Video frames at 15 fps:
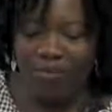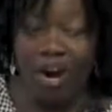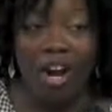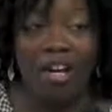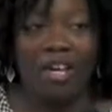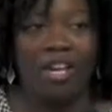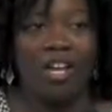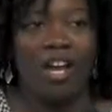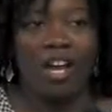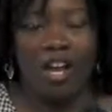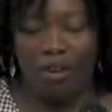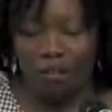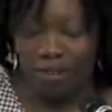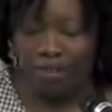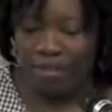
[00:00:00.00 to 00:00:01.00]
mark
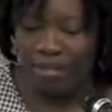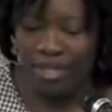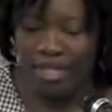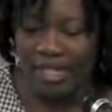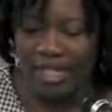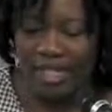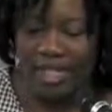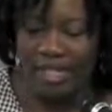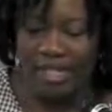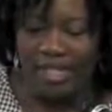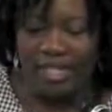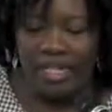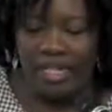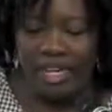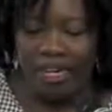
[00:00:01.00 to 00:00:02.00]
of the Buddha
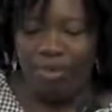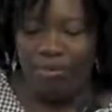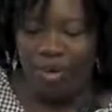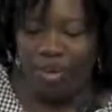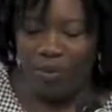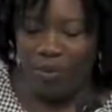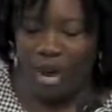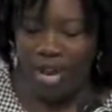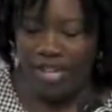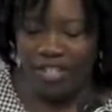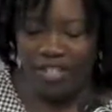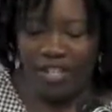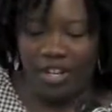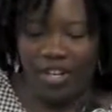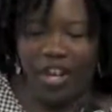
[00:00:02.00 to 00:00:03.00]
and
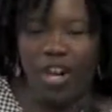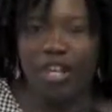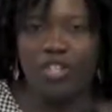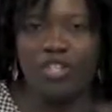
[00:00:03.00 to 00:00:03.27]
Budweiser,